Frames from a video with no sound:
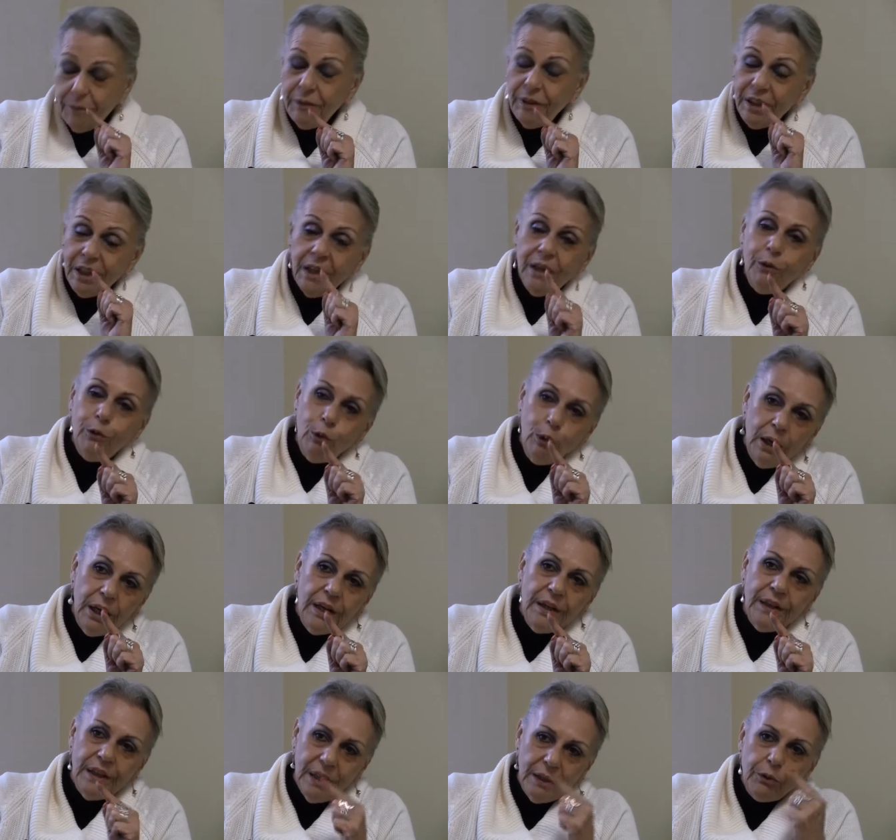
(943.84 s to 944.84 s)
be
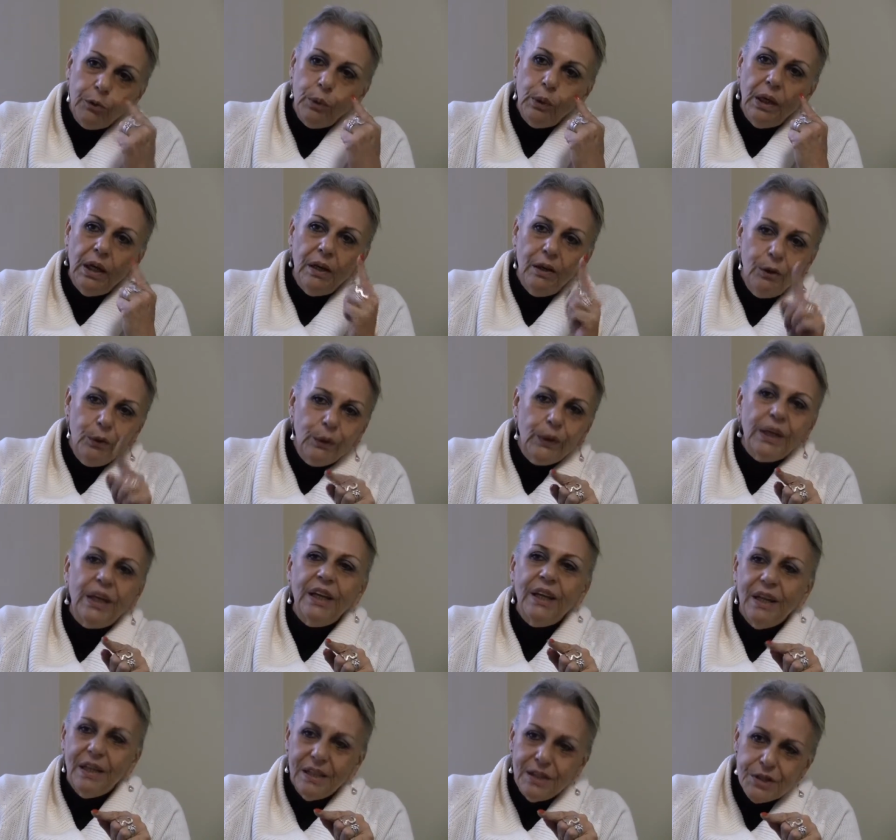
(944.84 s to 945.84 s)
aware that we are
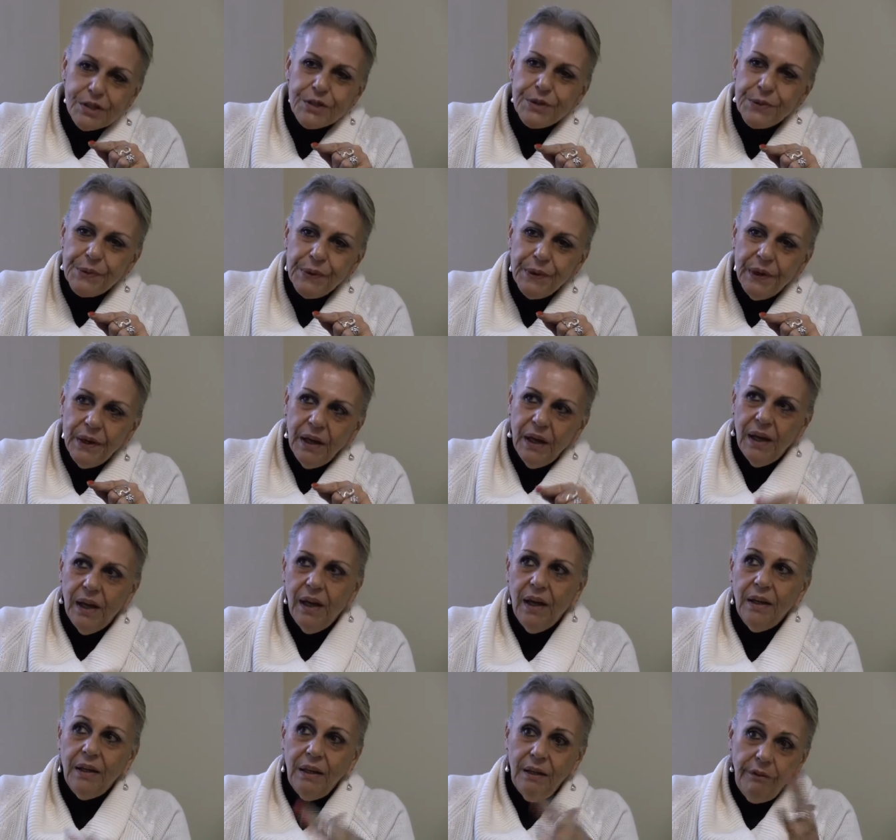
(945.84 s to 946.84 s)
looking at you.
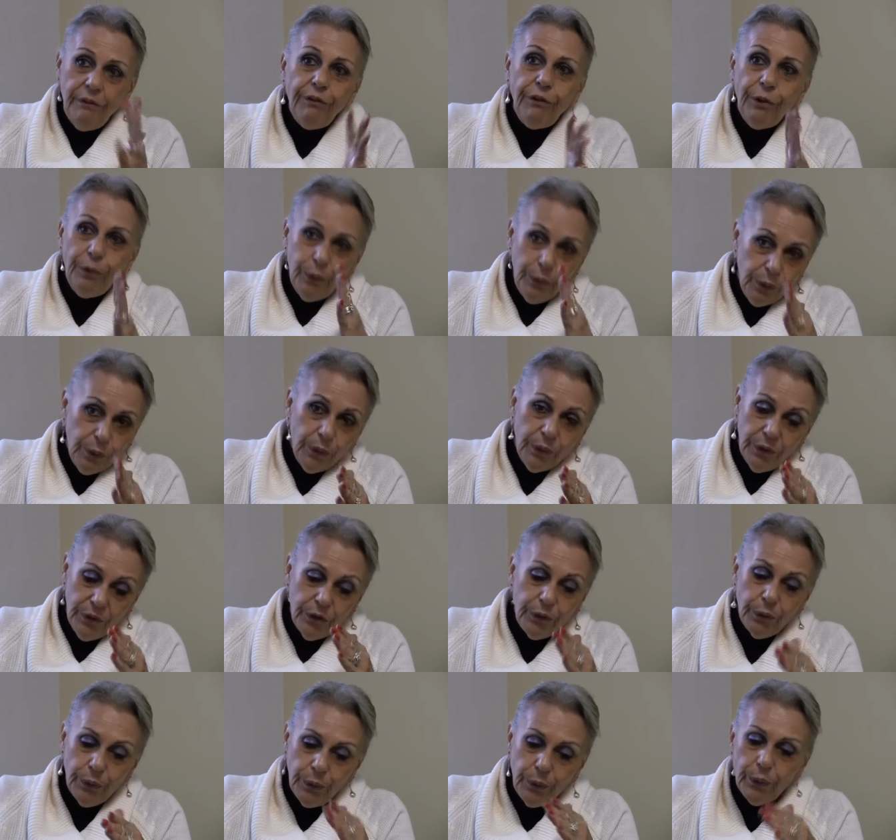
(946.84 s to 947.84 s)
And if you,
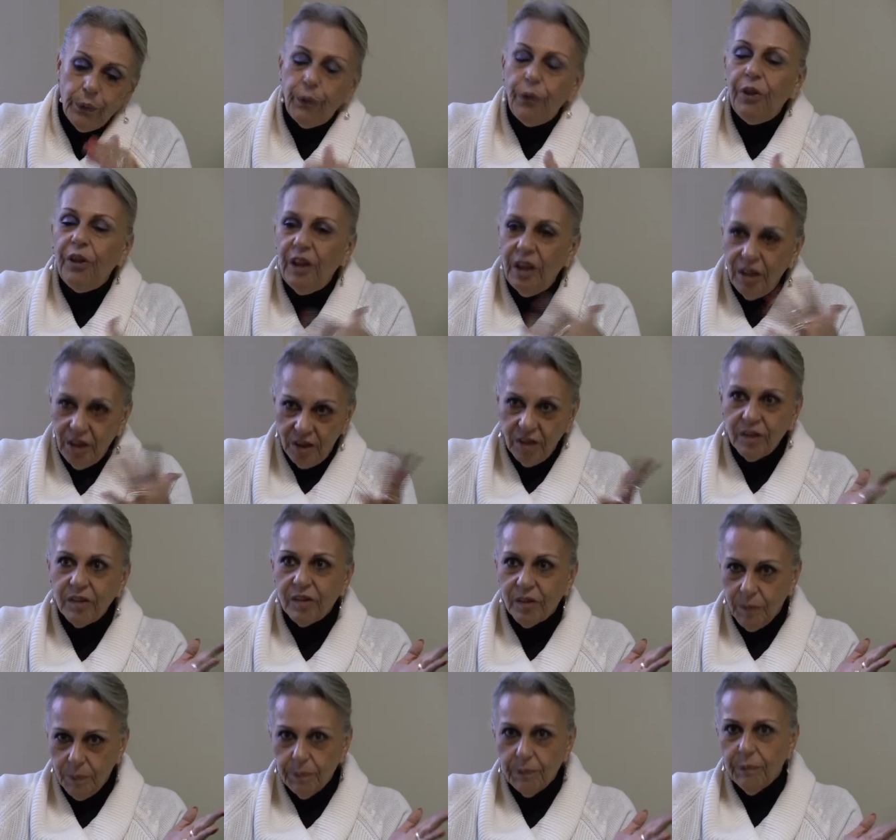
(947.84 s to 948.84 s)
you do
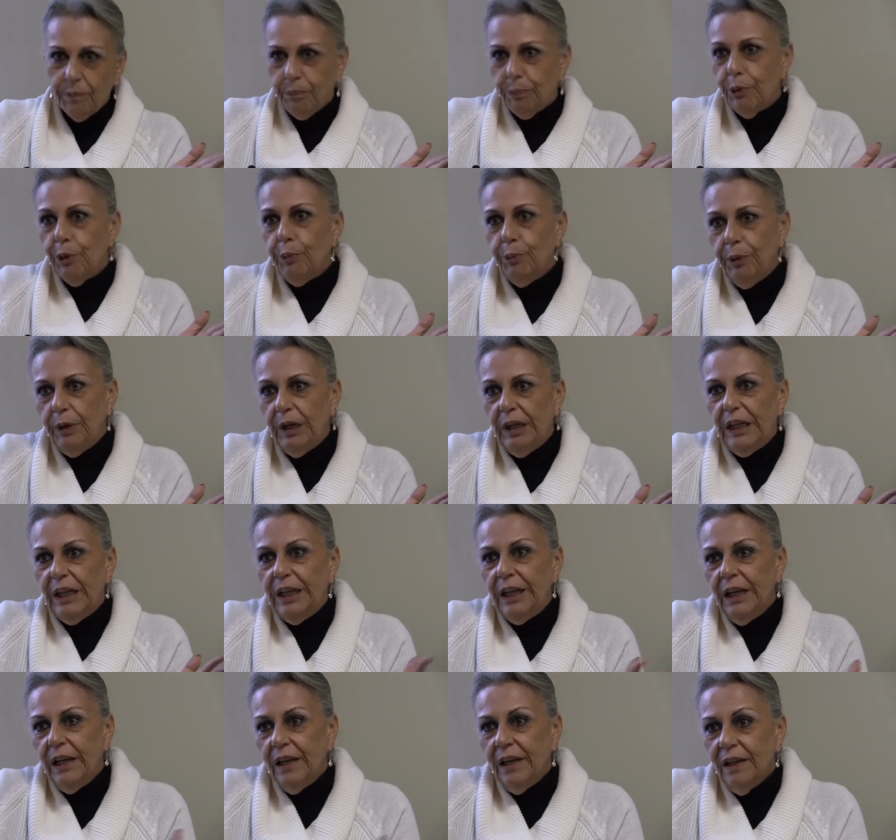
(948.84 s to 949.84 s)
things
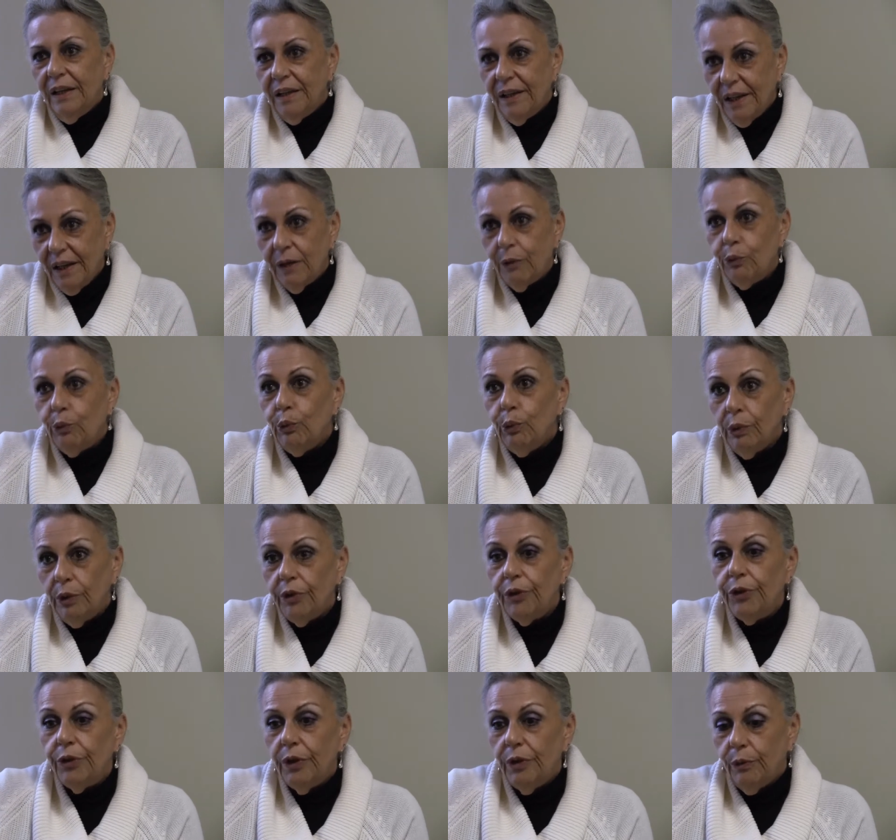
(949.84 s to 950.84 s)
properly, then
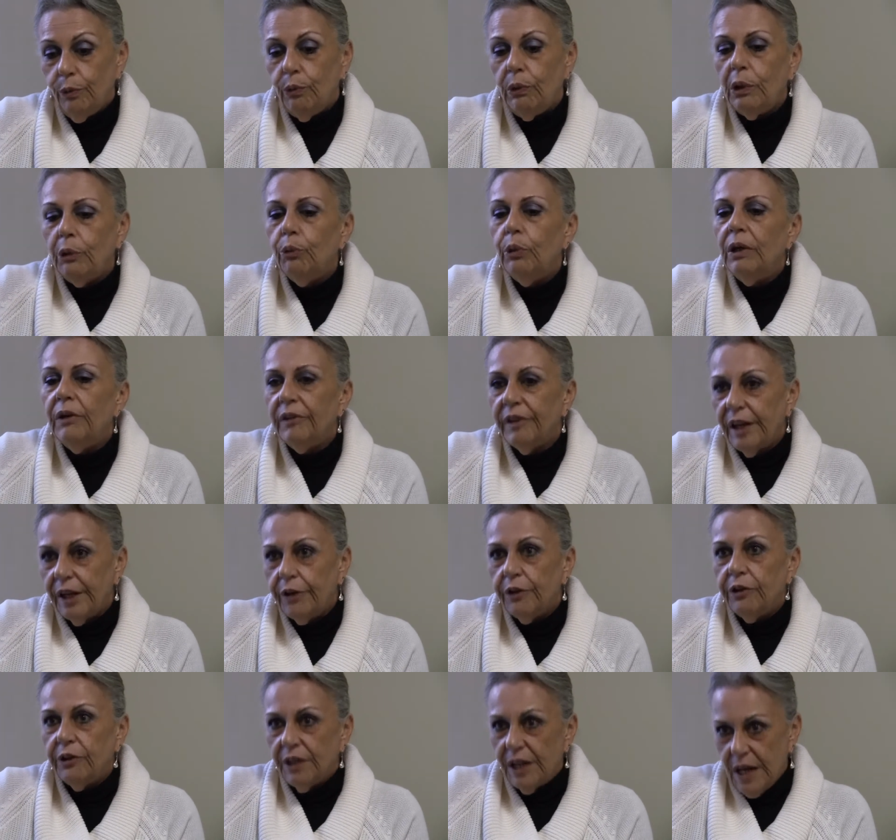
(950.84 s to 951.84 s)
we will
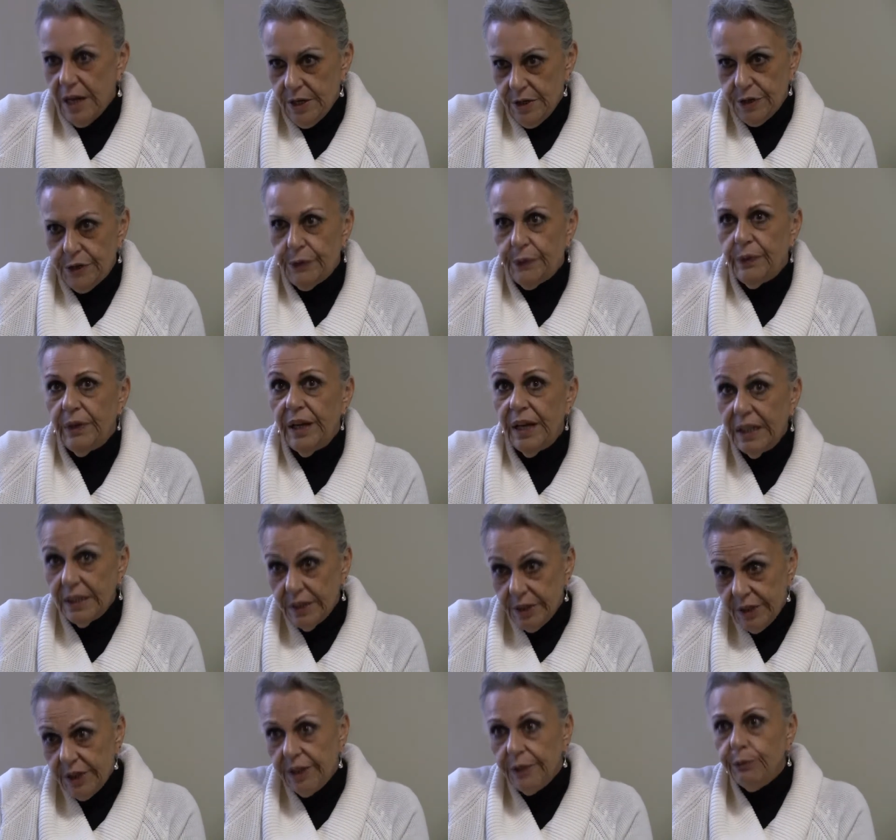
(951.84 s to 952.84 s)
recognize you.
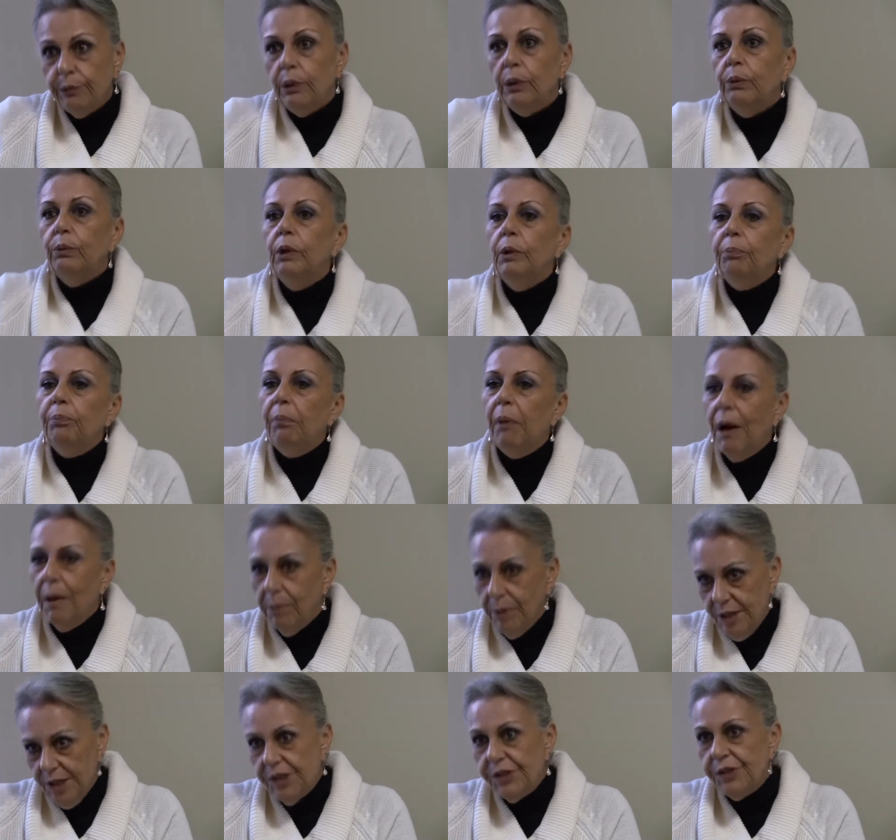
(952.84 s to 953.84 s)
Next year, we will
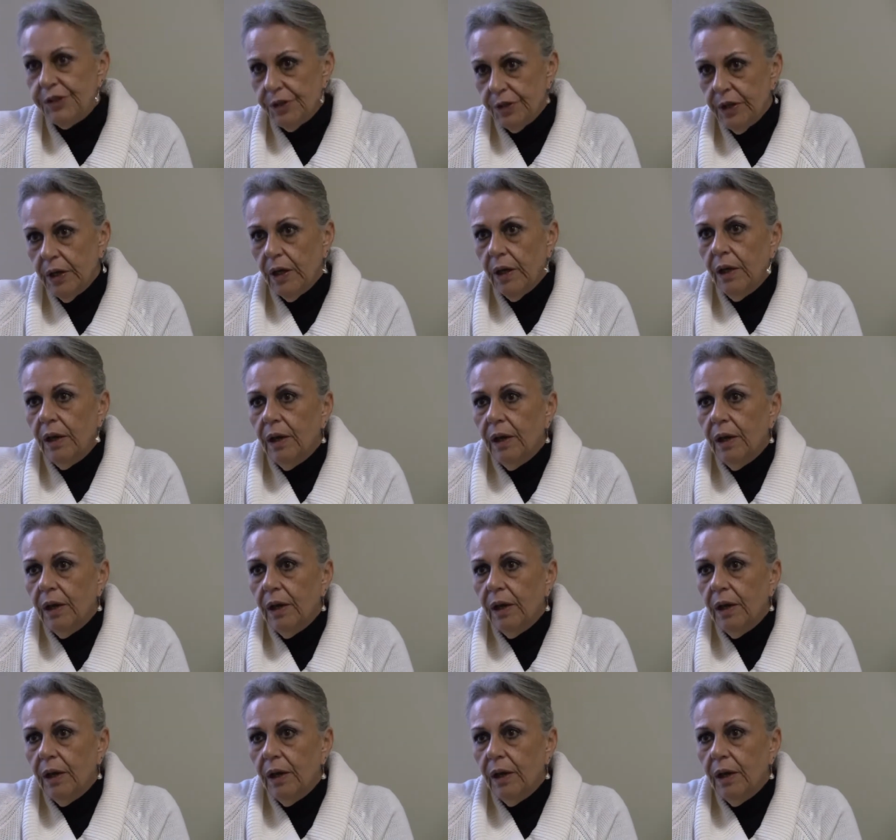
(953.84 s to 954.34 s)
publish